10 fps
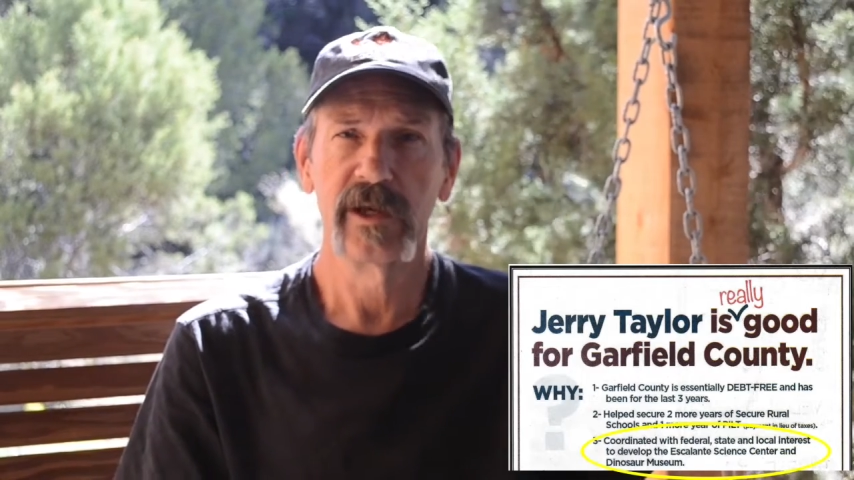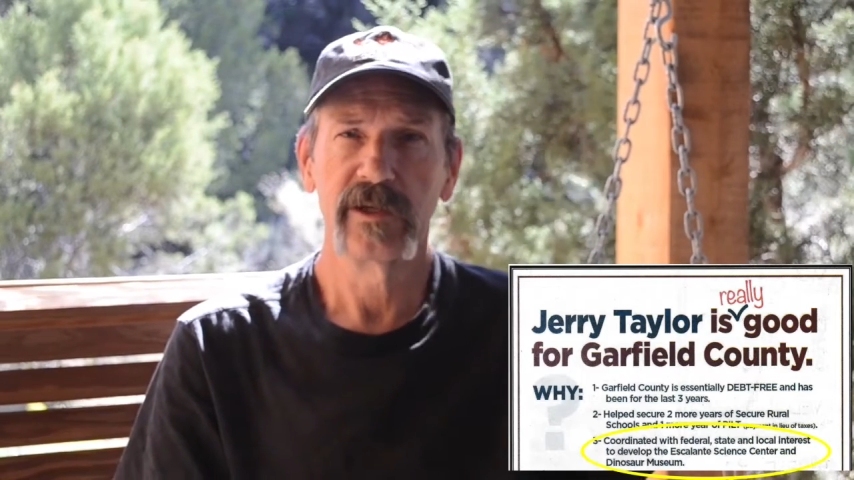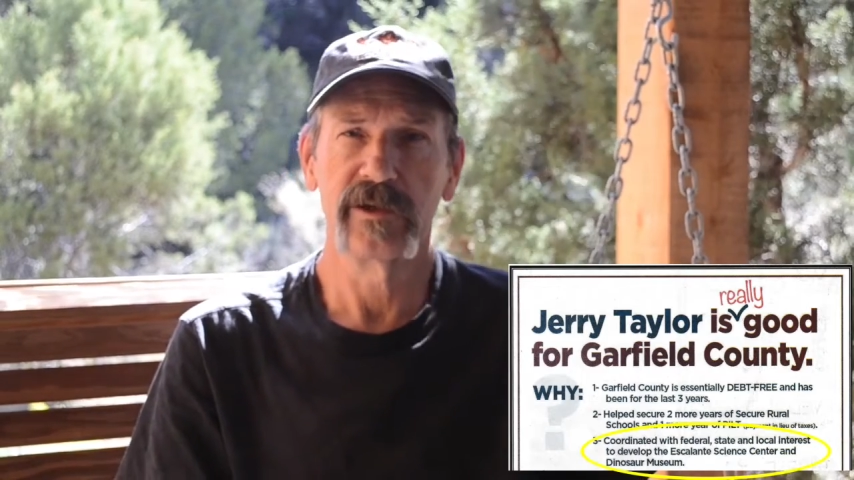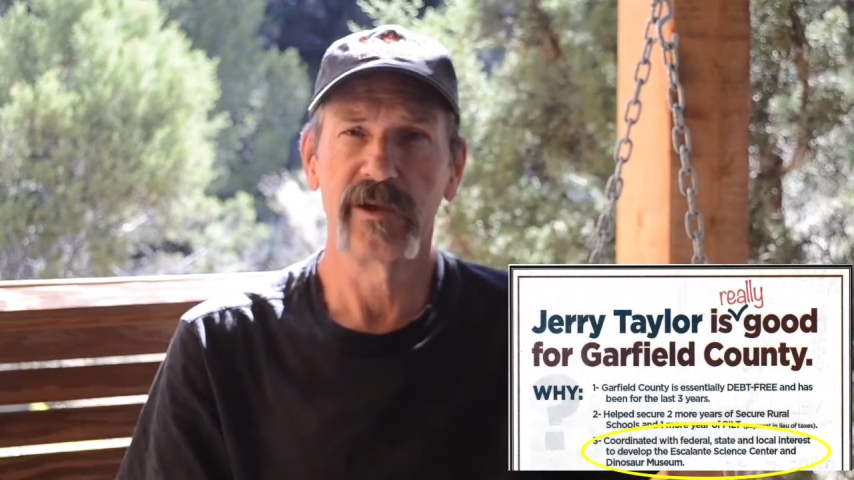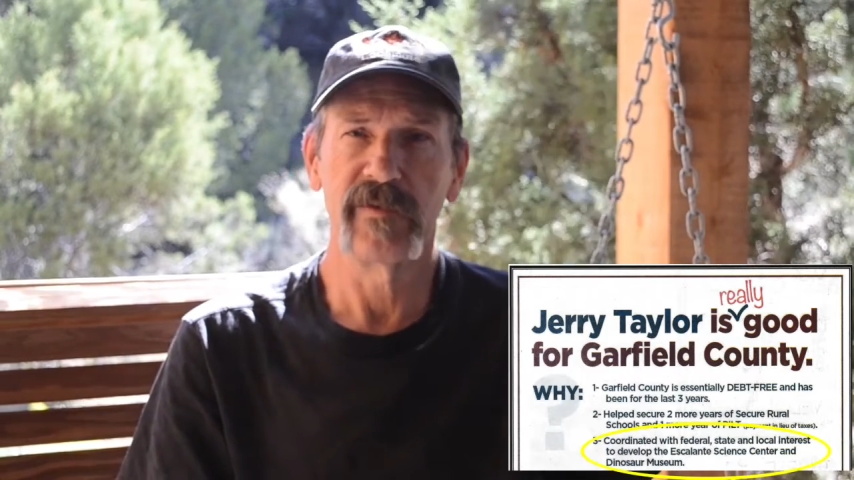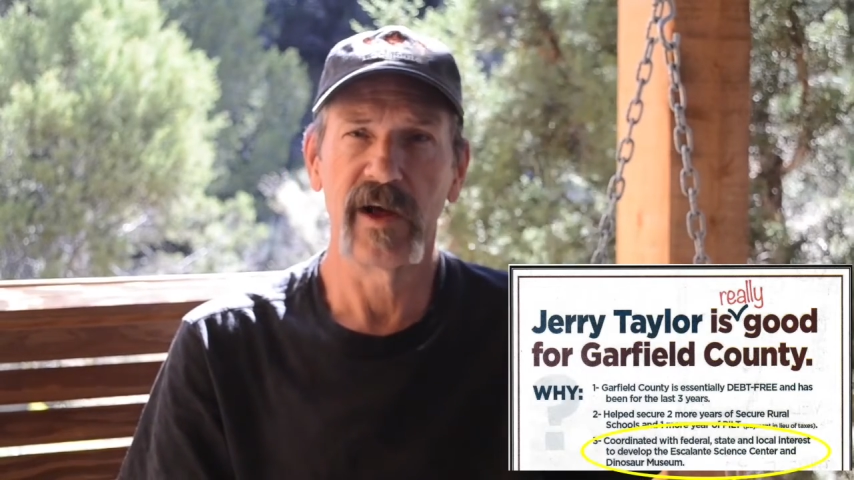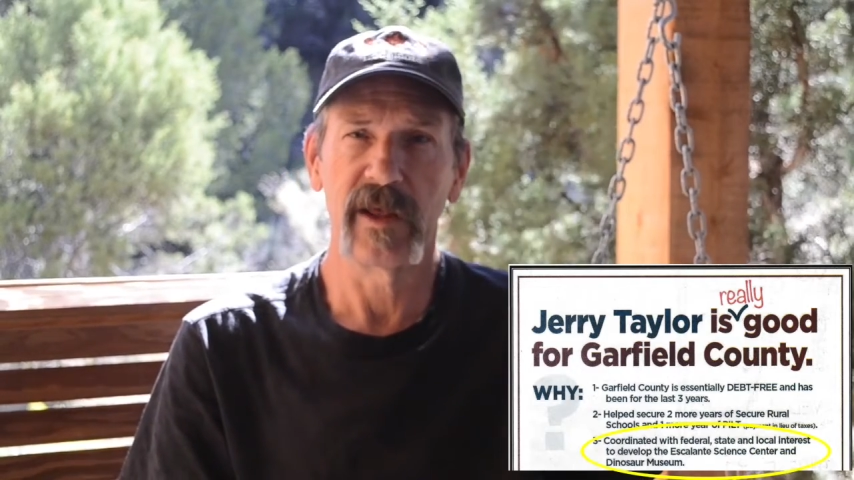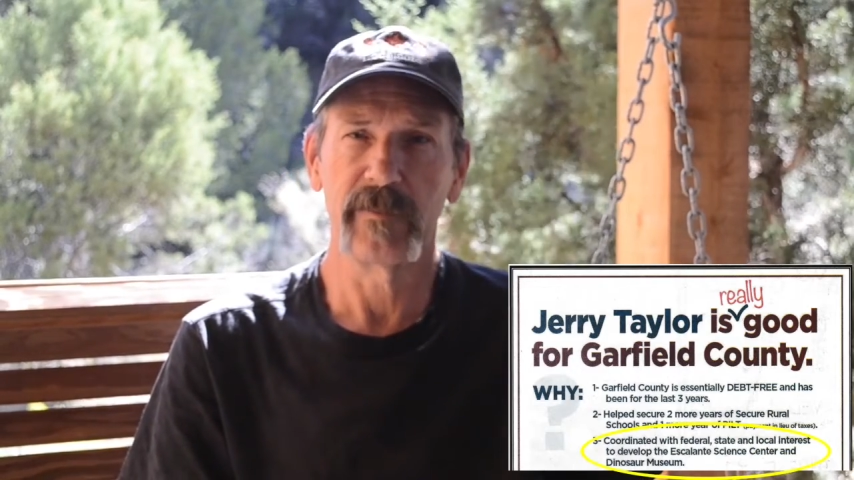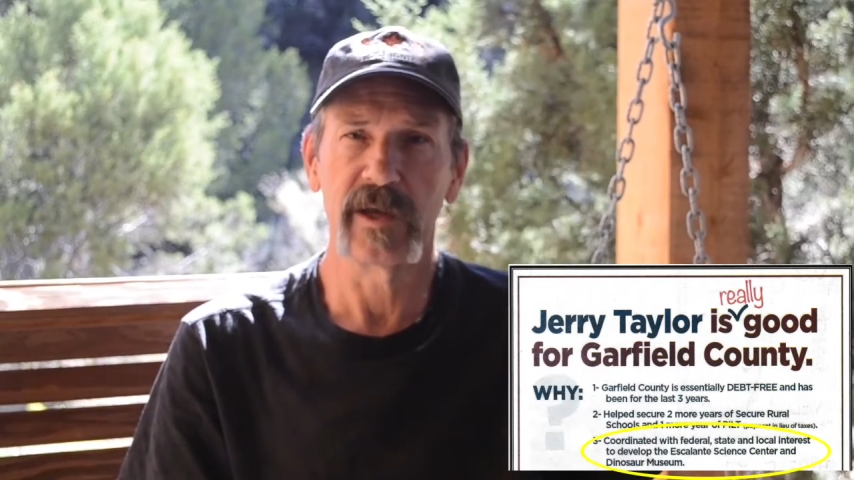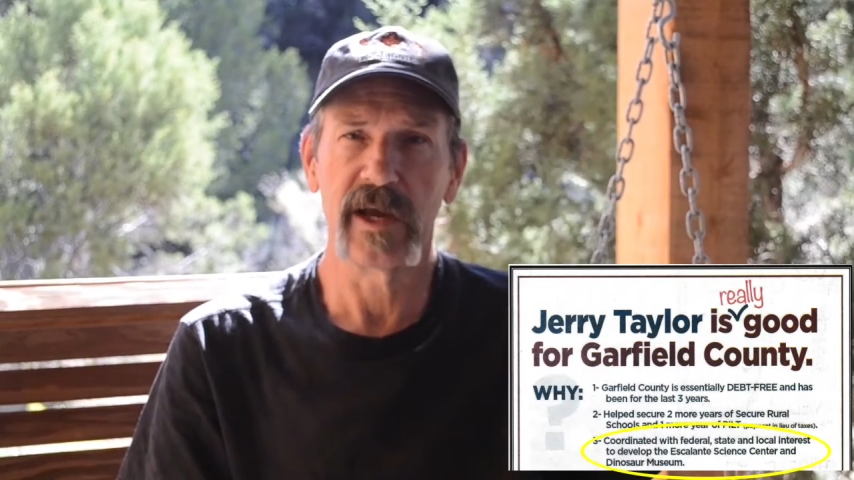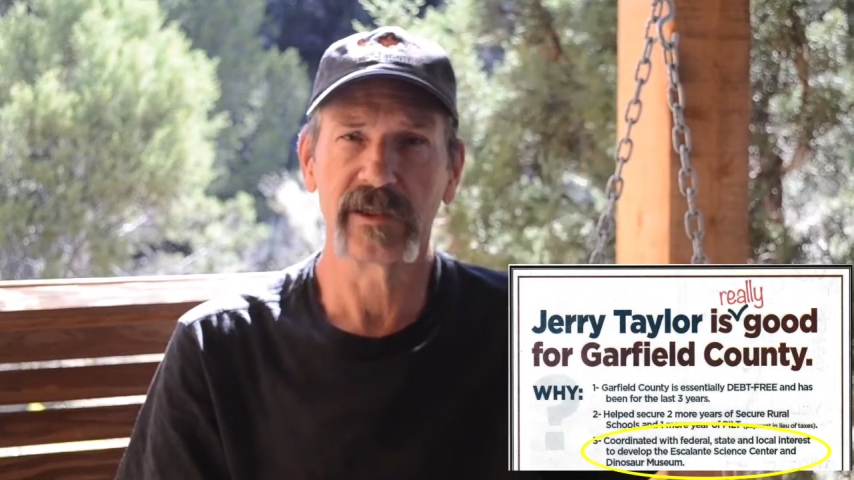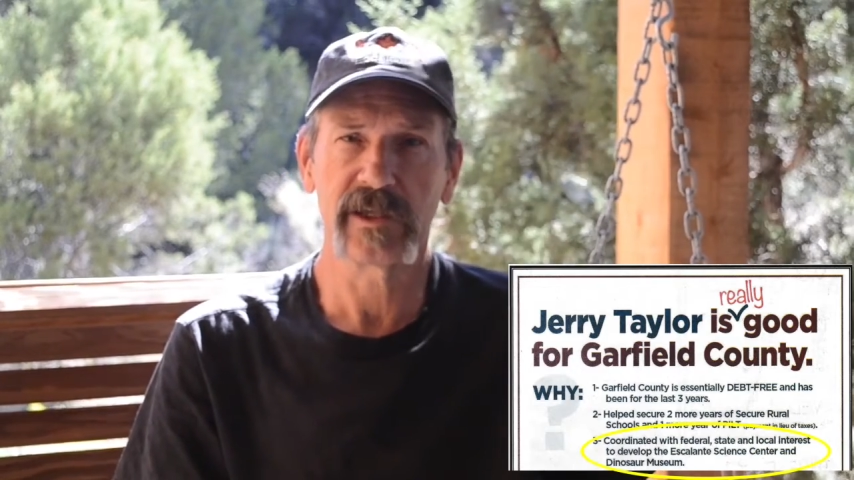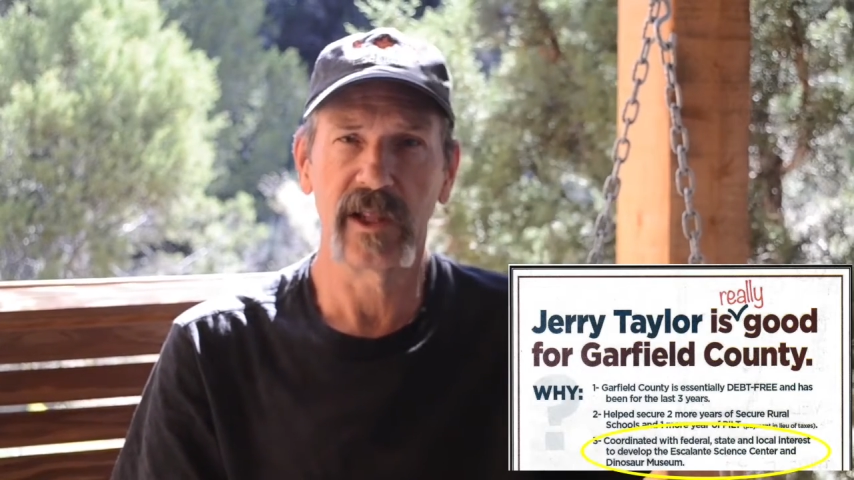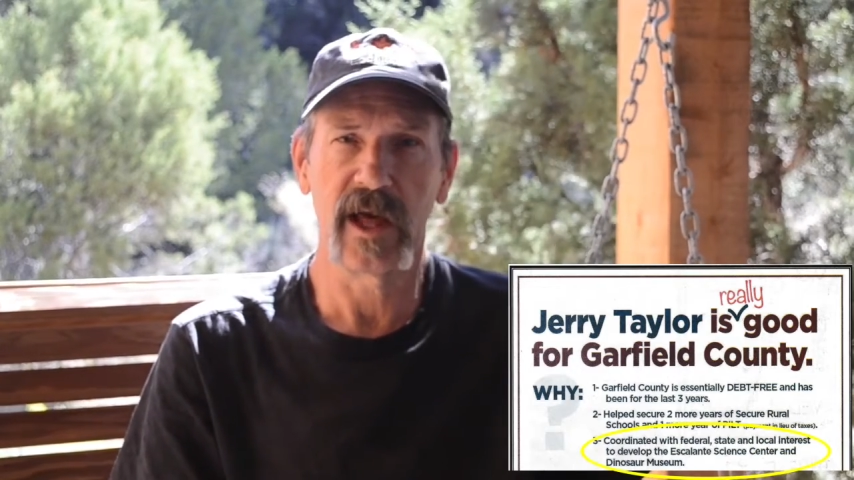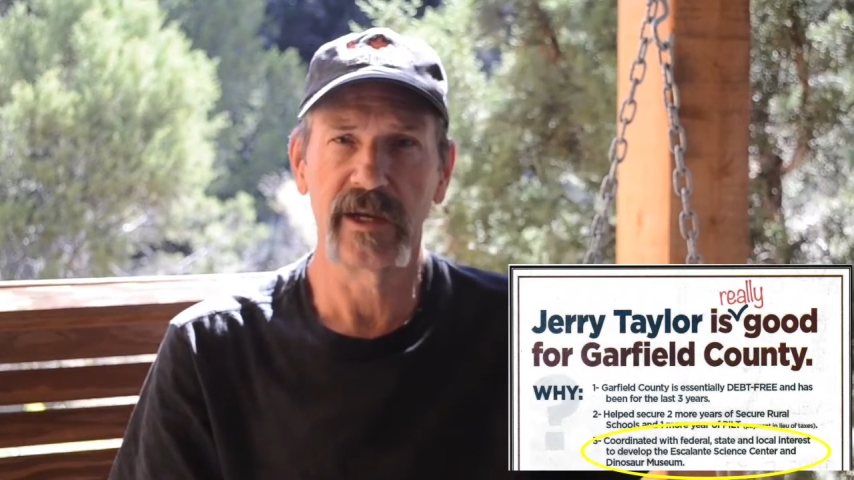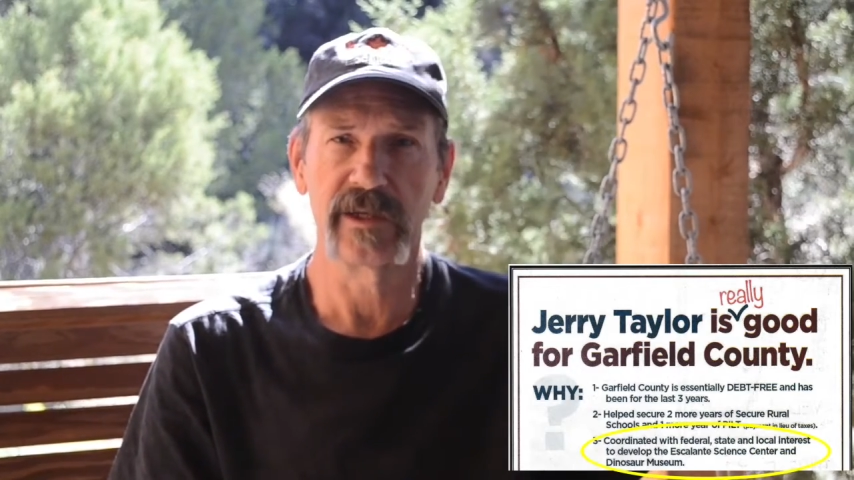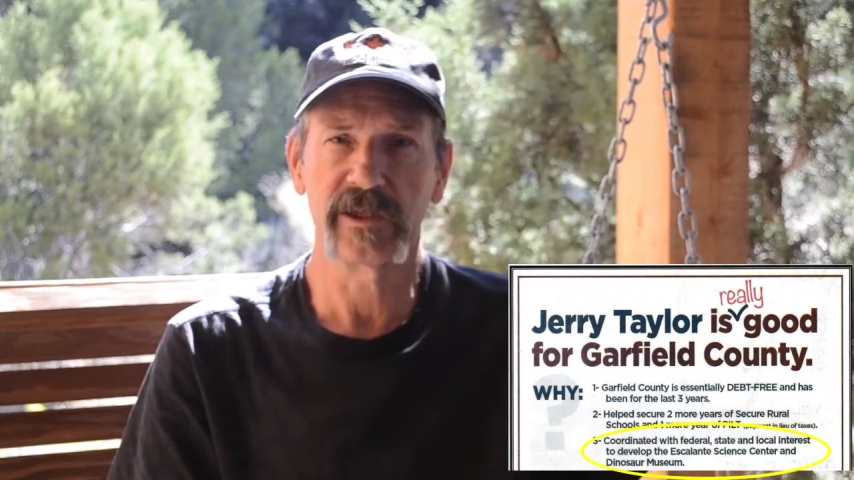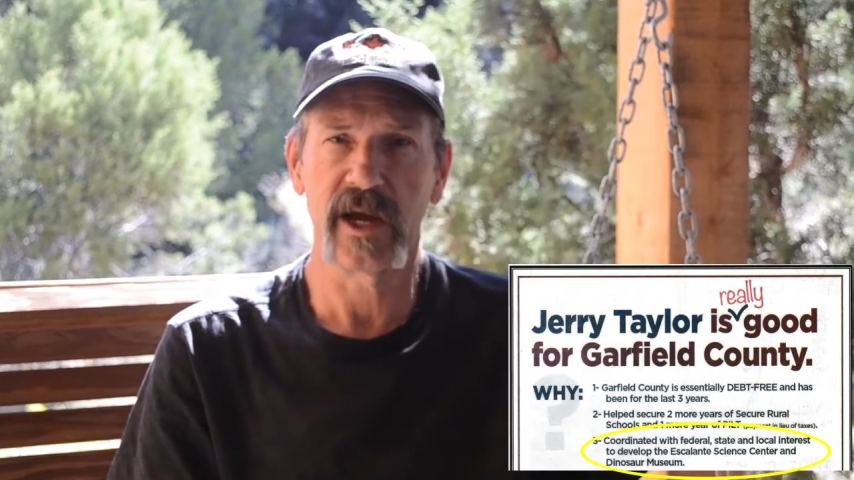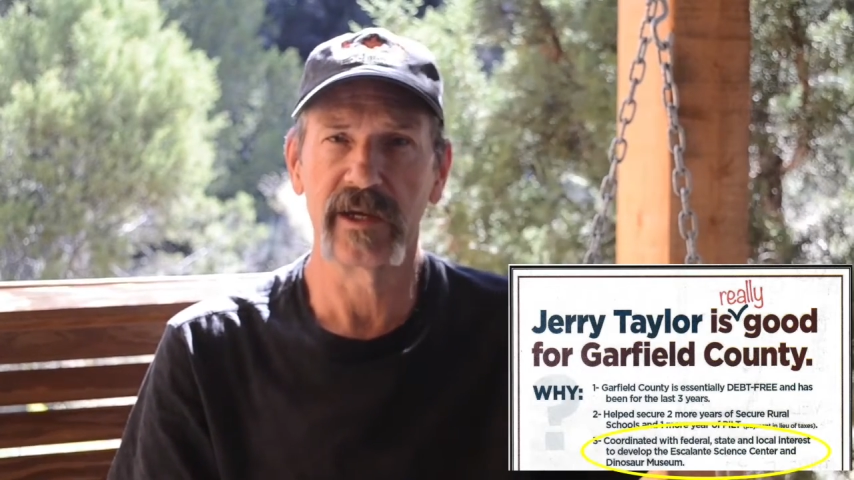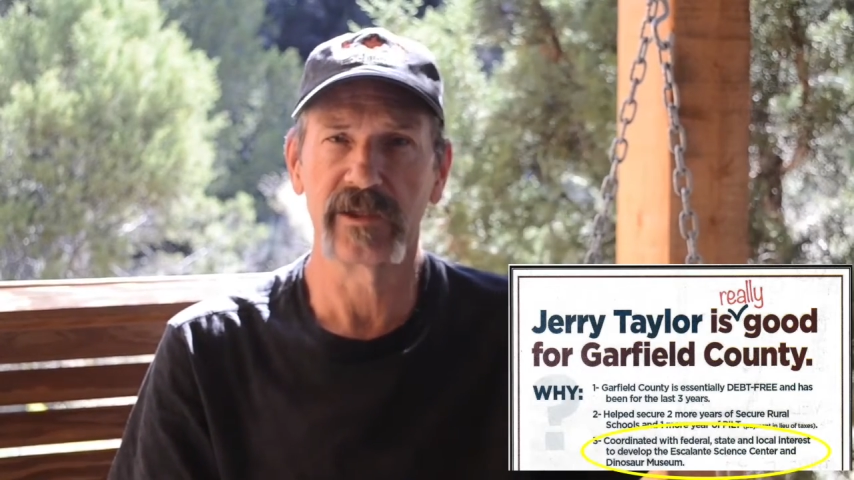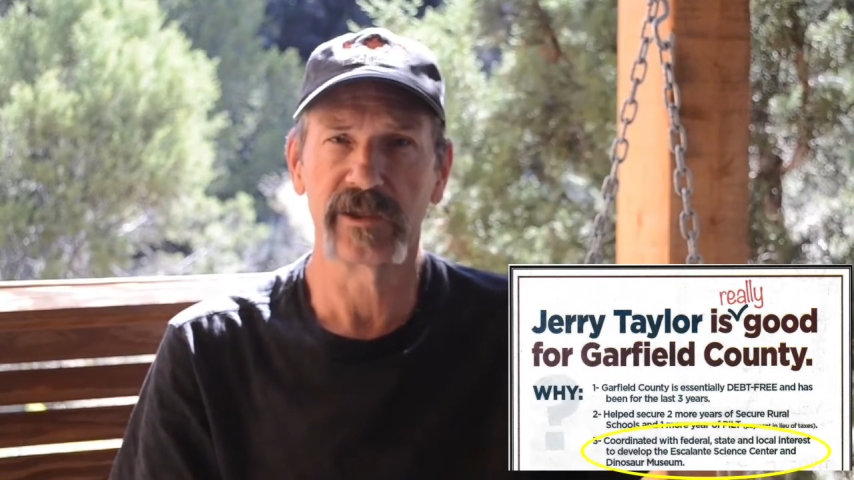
to develop the Escalante Science